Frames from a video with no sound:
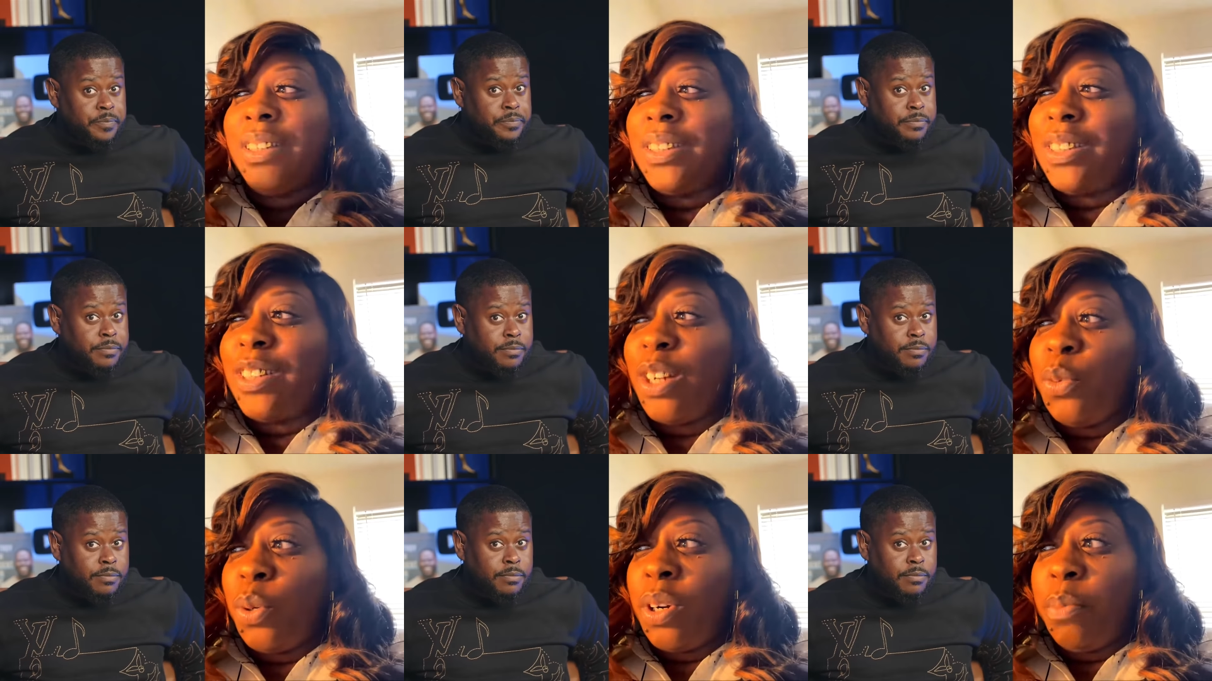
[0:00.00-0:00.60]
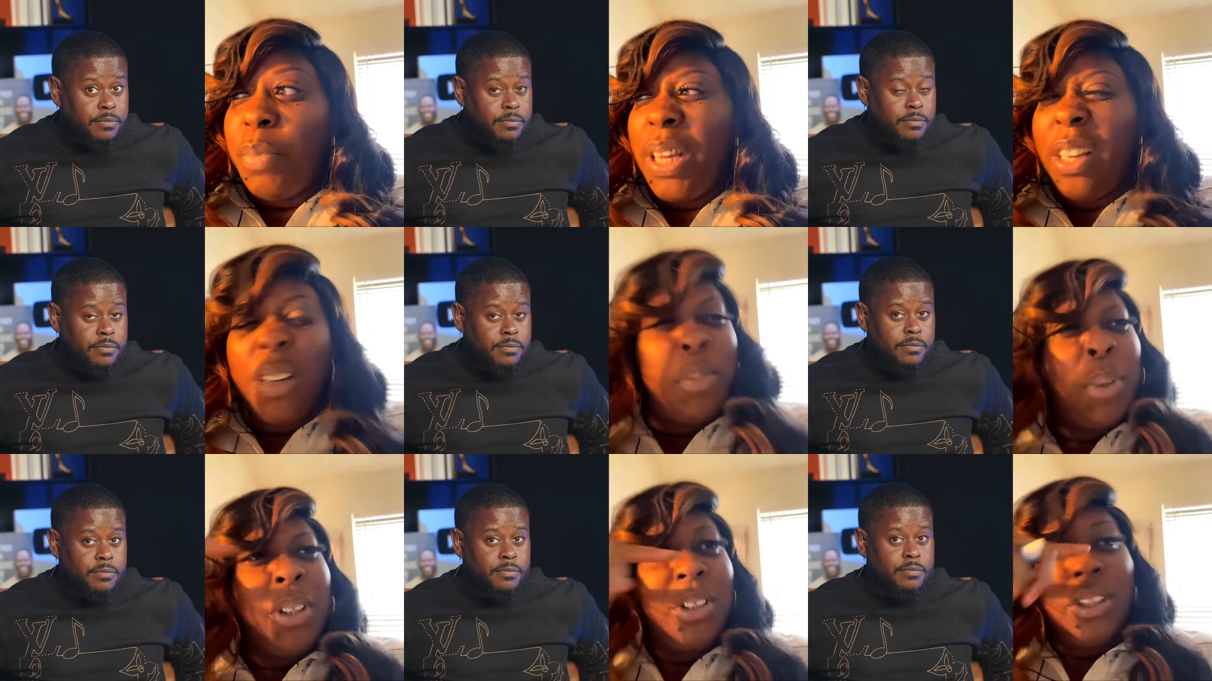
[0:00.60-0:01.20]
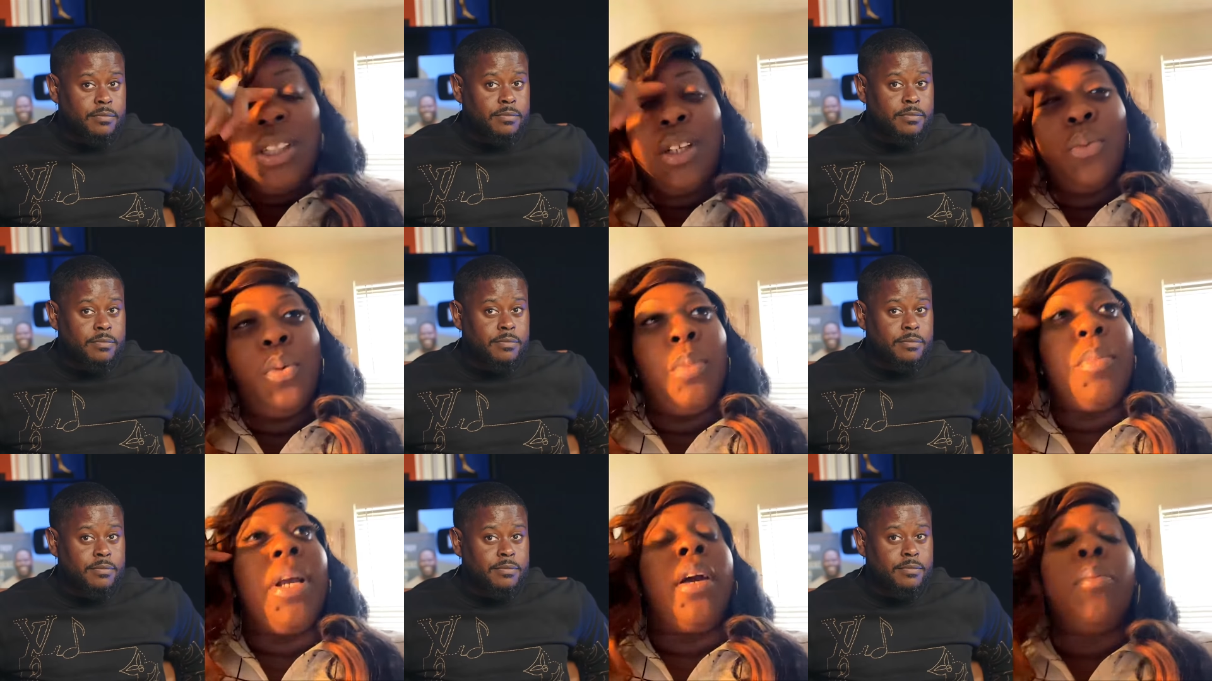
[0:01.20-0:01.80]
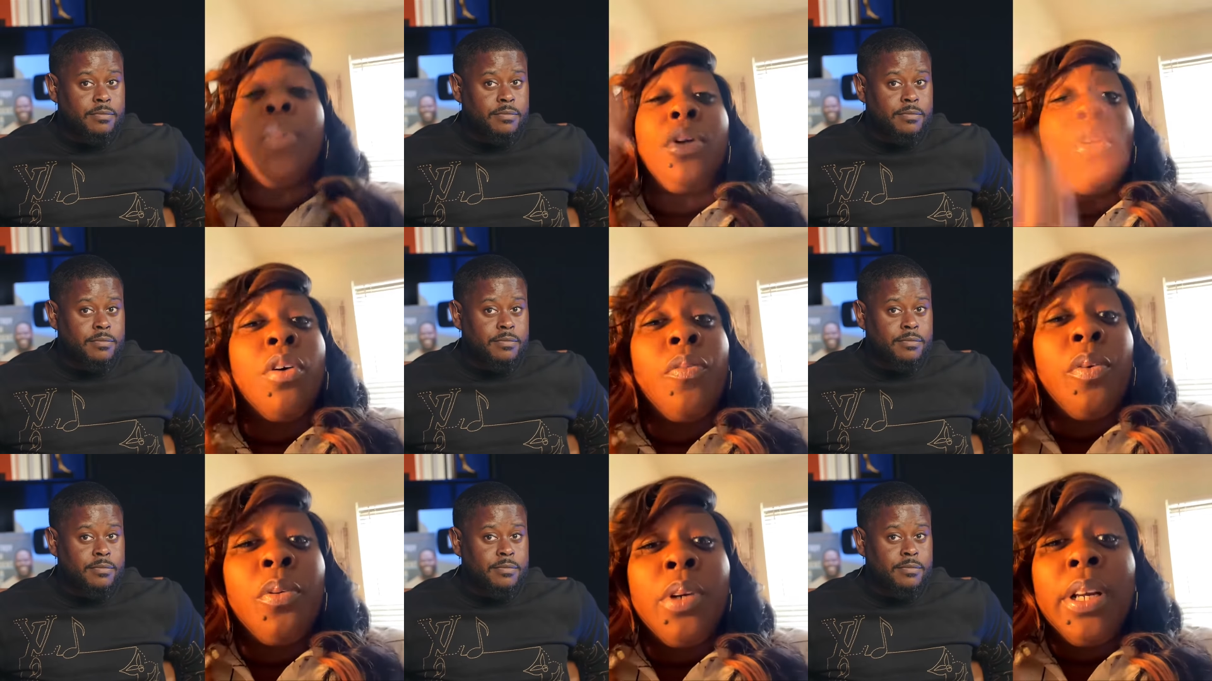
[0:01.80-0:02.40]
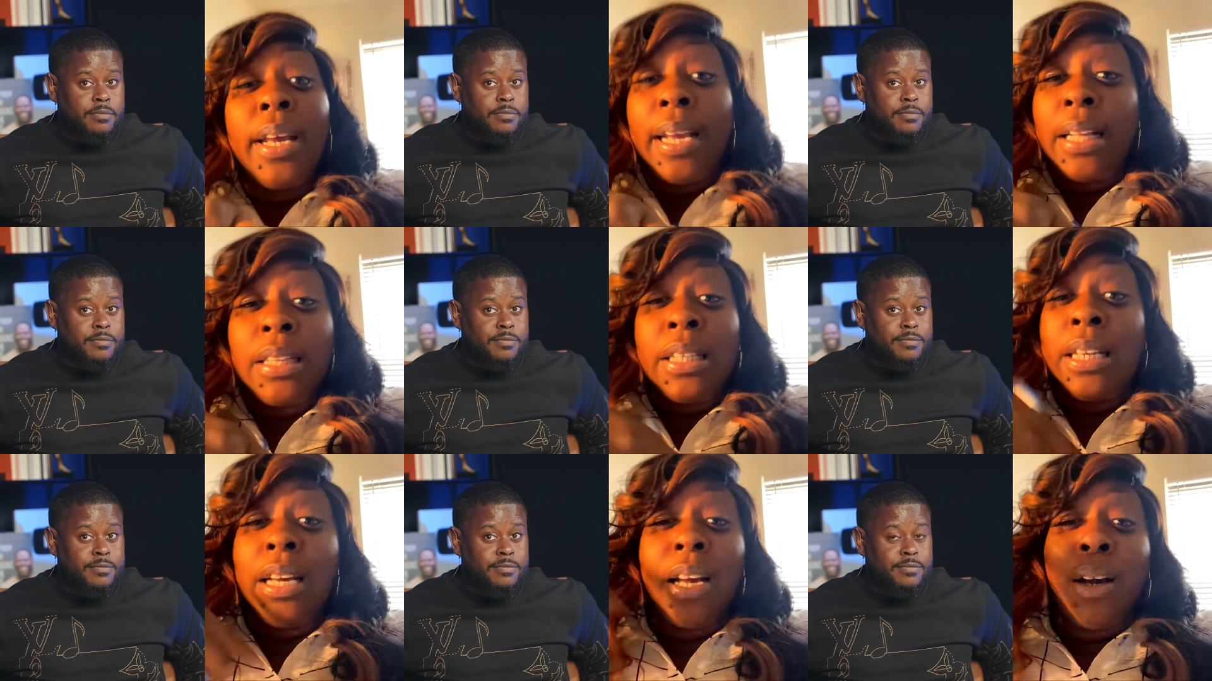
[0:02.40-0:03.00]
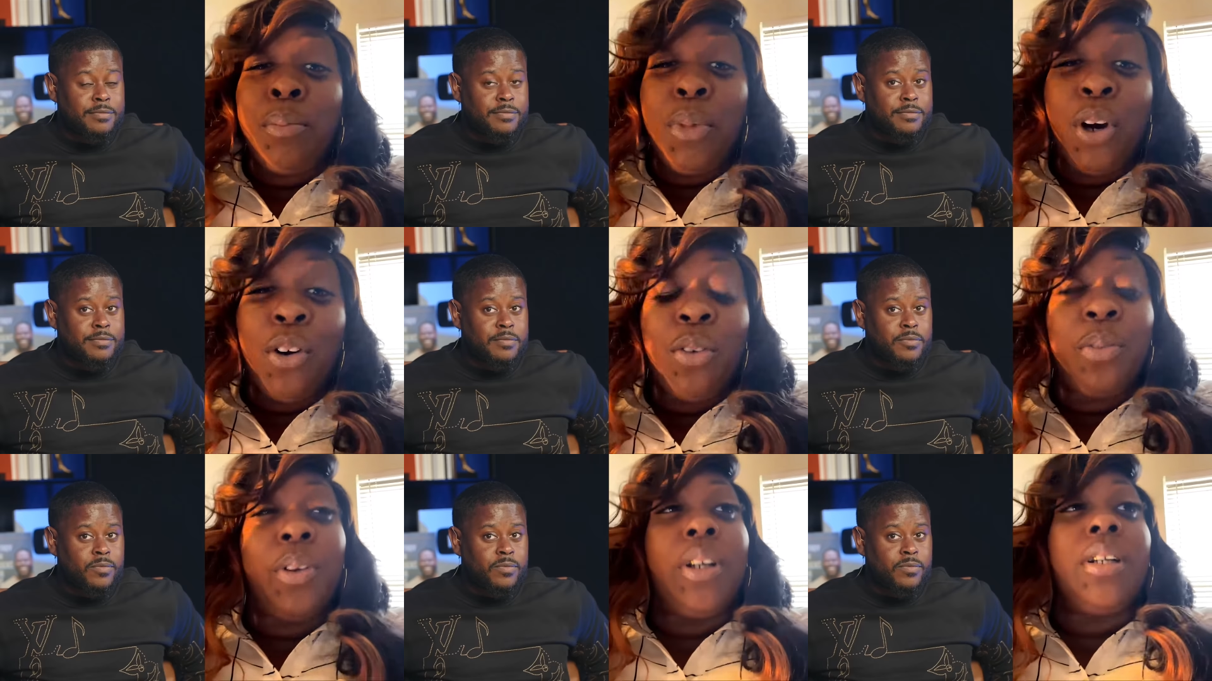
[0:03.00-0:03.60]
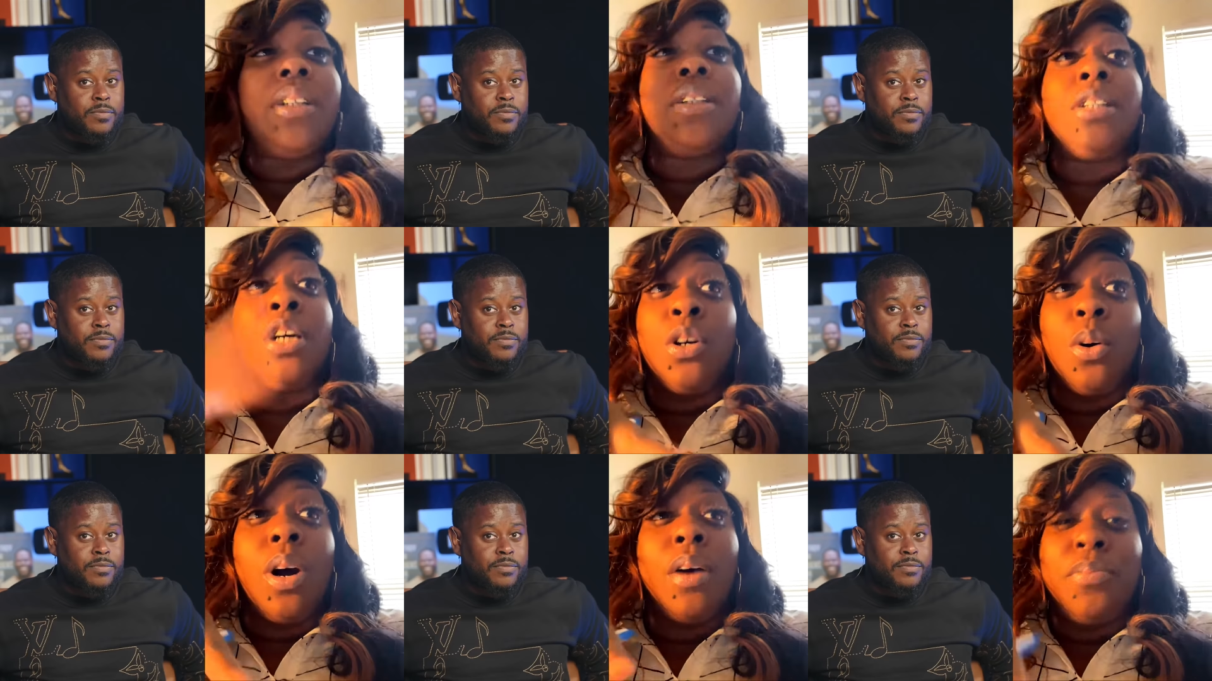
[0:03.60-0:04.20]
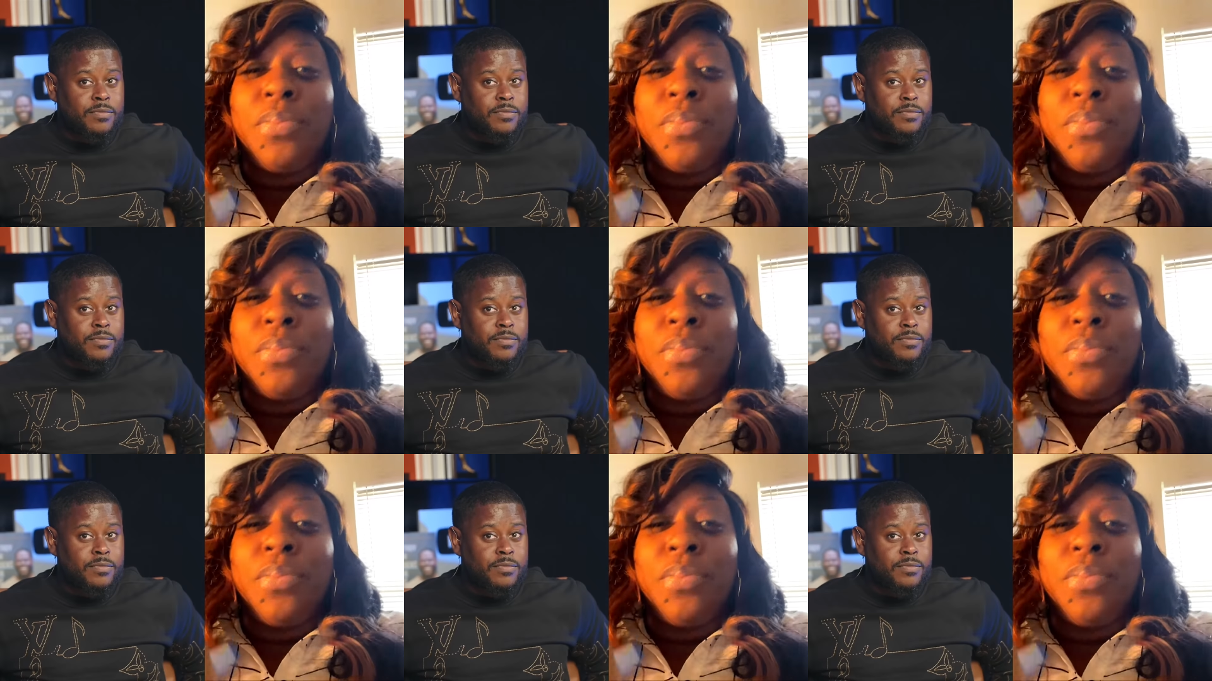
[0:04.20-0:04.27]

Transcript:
Speaker 1: I just started wearing makeup. I used to wear makeup, but no, for real, Anthony, I'm over it. No,